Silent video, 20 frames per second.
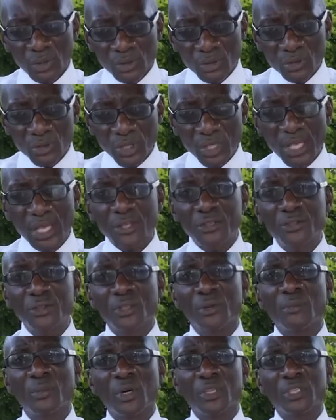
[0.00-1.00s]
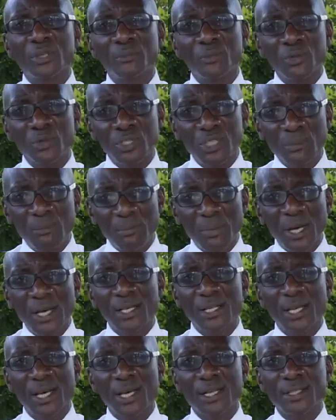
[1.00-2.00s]
to get to the bottom, to
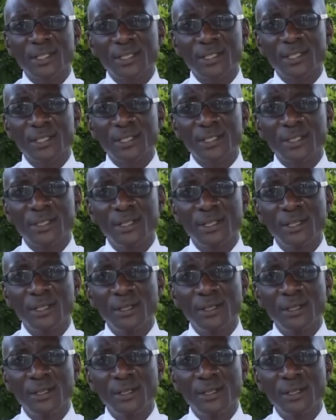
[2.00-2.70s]
demand answers.